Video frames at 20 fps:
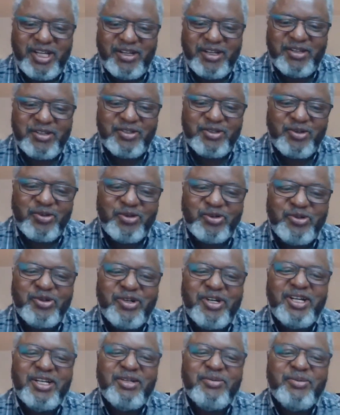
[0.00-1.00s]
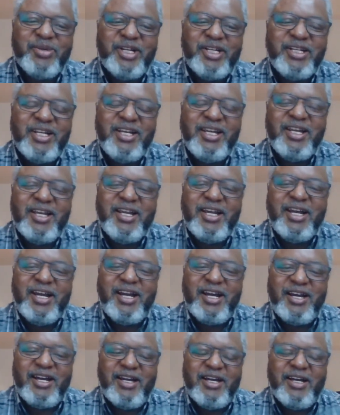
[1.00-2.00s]
Sokoto Caliphate,
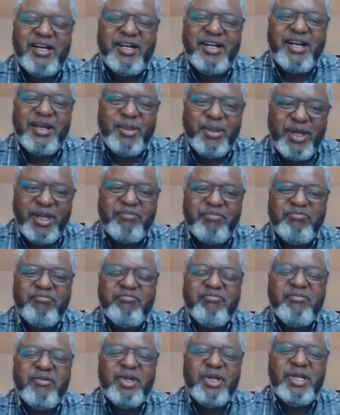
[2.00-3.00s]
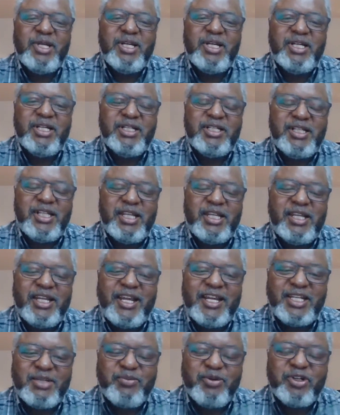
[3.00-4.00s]
and then the
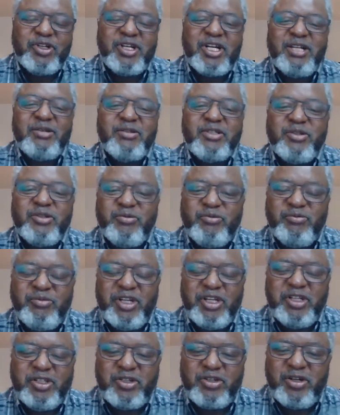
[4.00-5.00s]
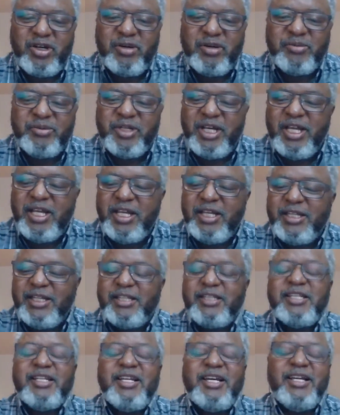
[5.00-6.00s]
export can be stopped.
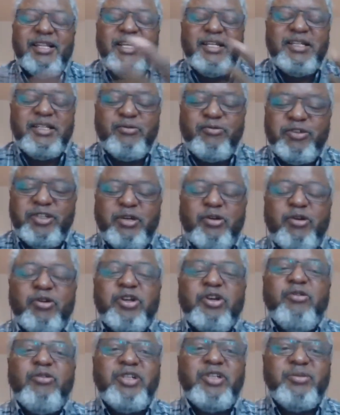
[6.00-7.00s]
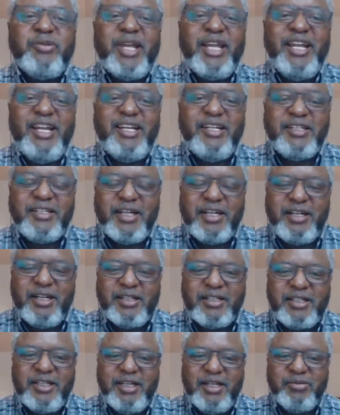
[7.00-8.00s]
And then we say, okay, what of the internal
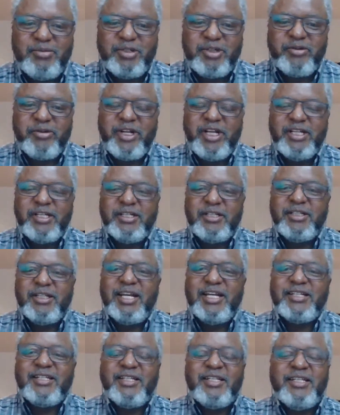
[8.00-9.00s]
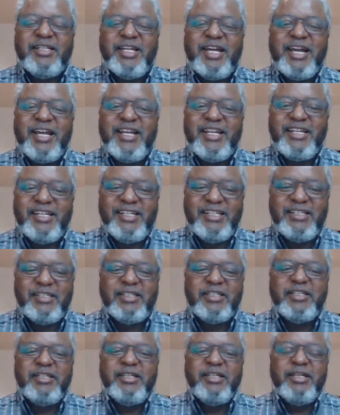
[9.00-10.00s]
slave trade? That there
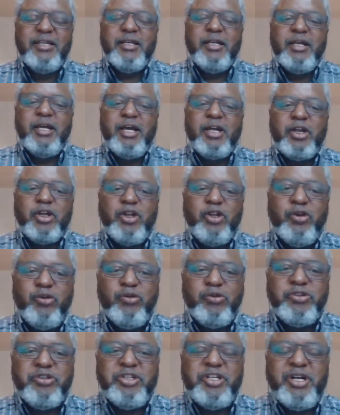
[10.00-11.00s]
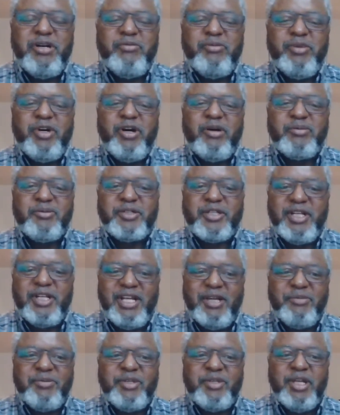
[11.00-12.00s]
is a huge number of
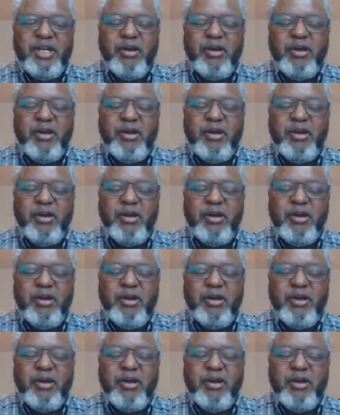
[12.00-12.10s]
slaves